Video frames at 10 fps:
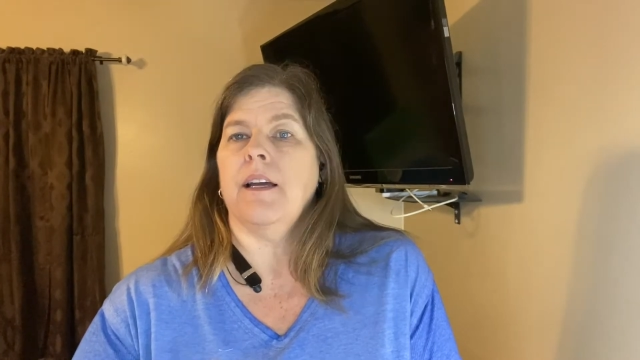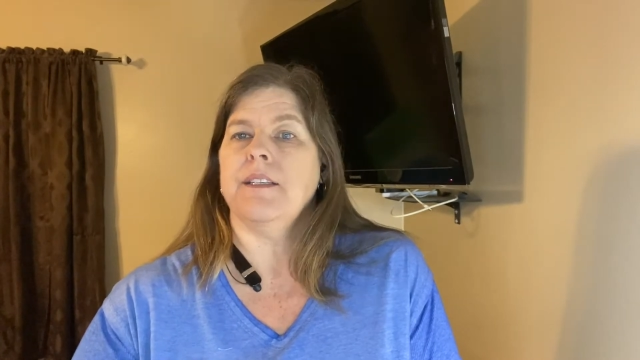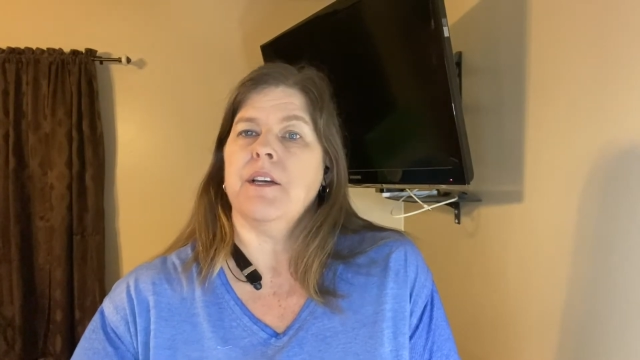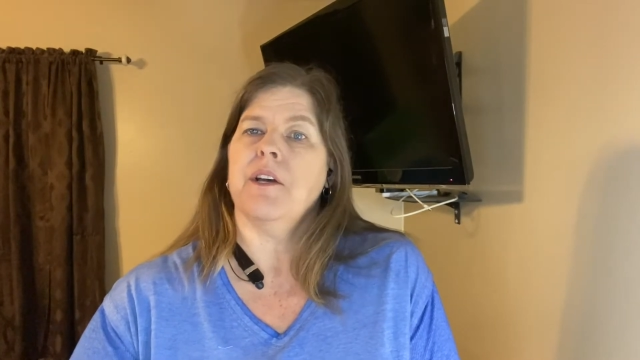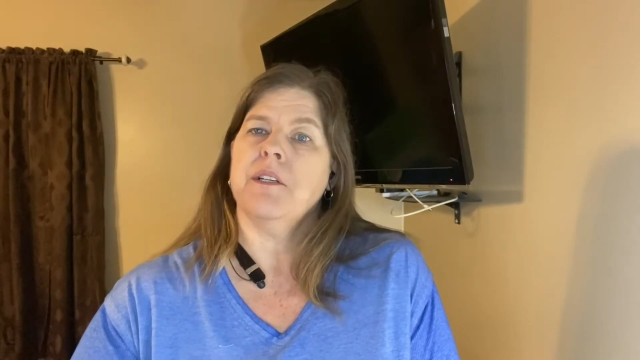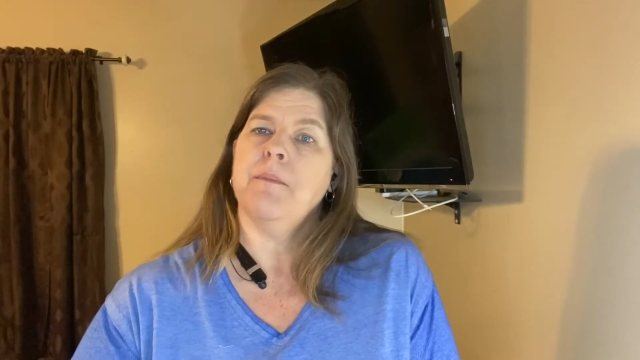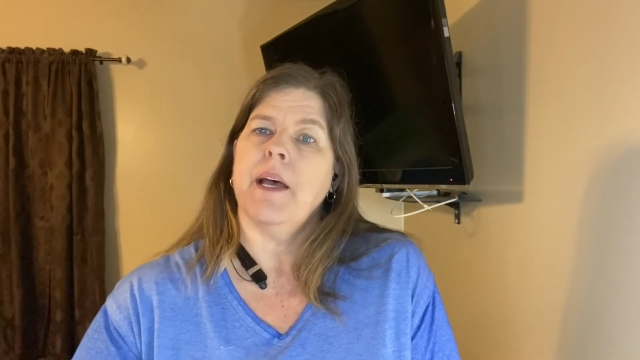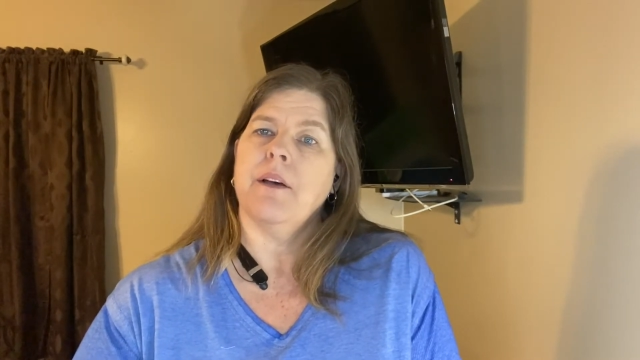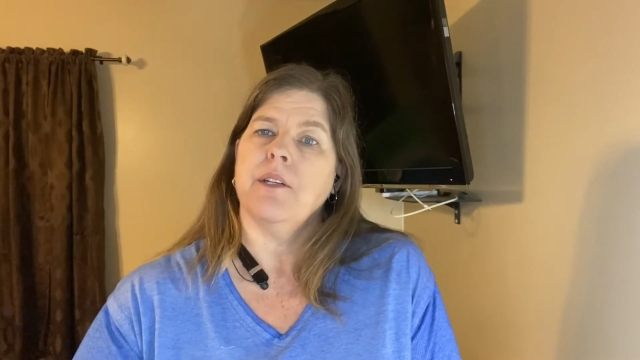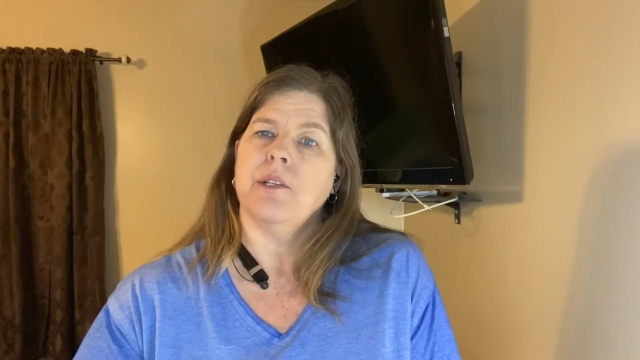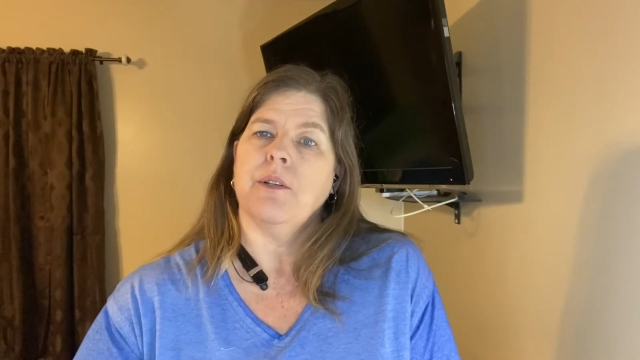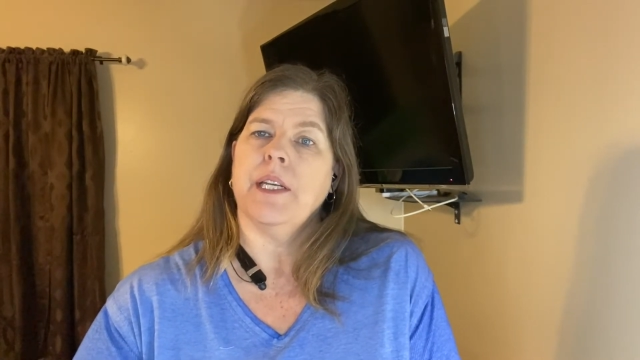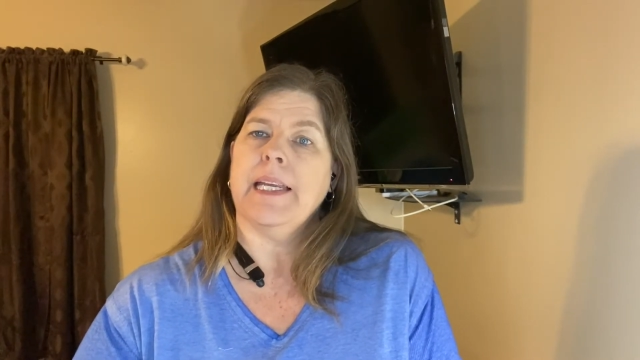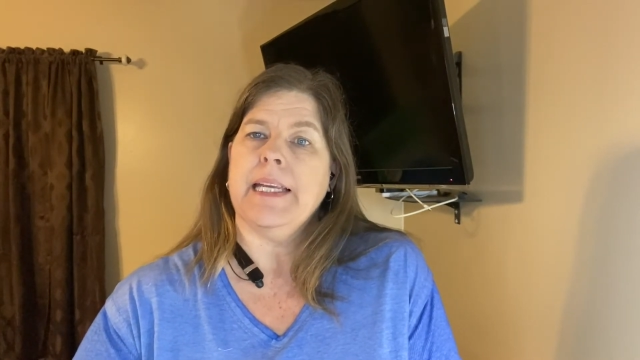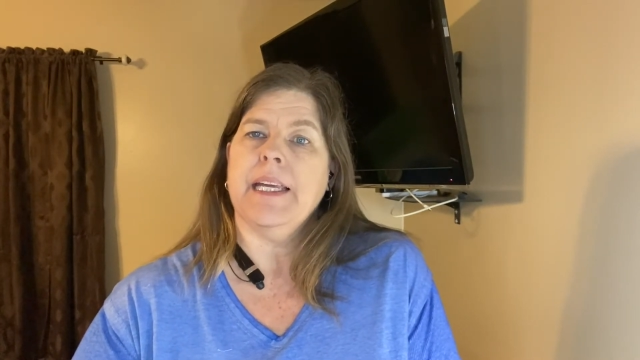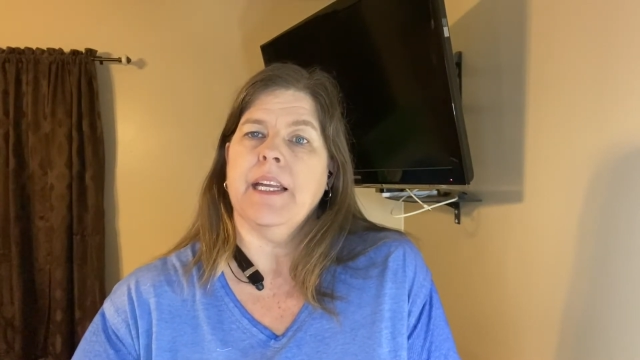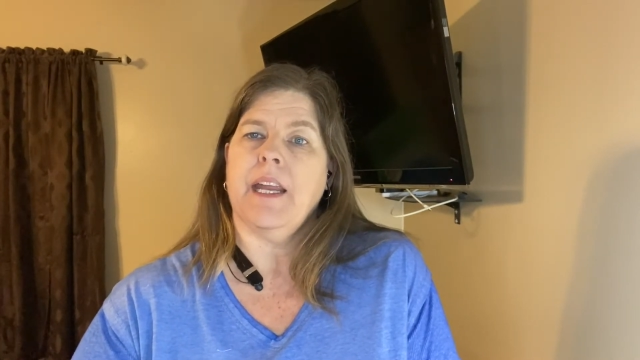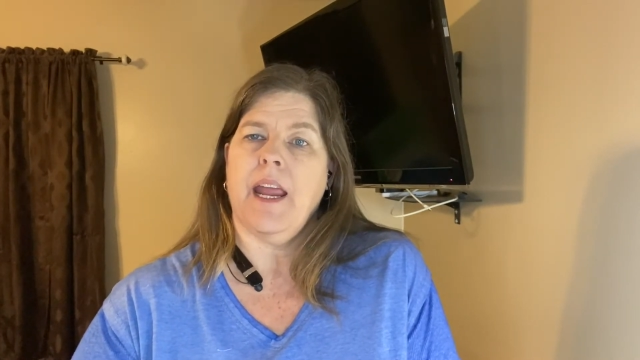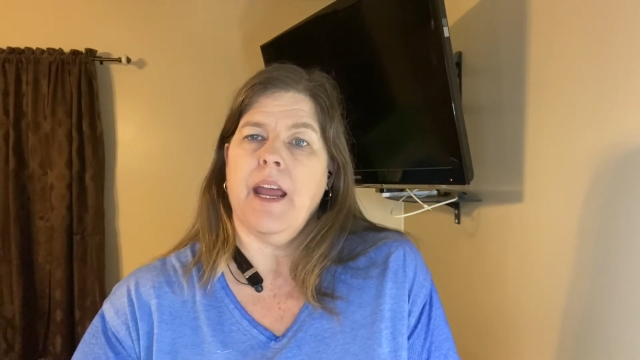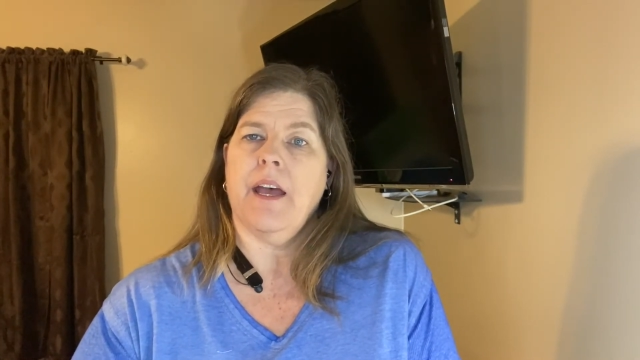I talked about doing
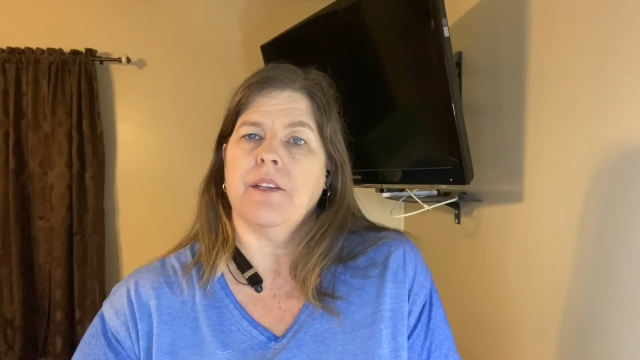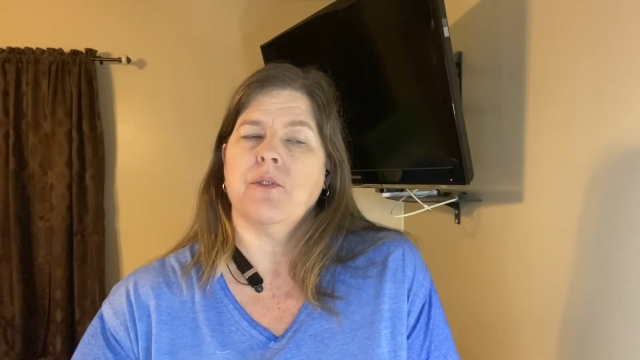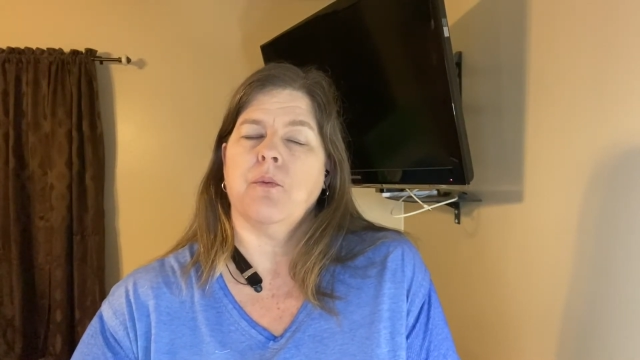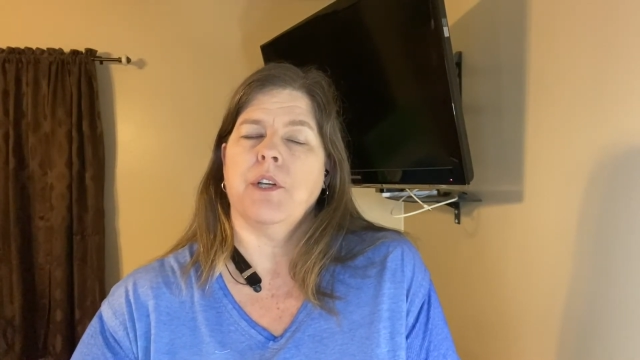ENS,